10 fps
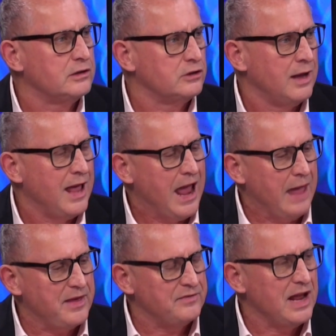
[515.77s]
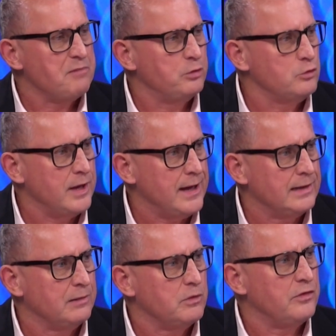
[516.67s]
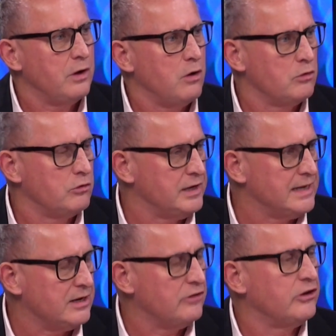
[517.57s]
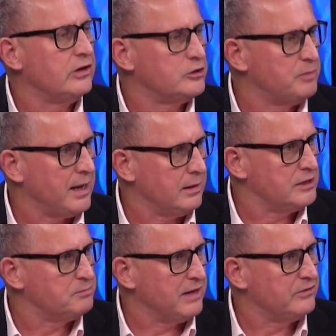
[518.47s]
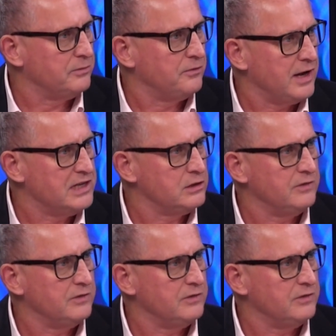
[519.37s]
And they've now pulled their head in with the whole green energy expansion phase,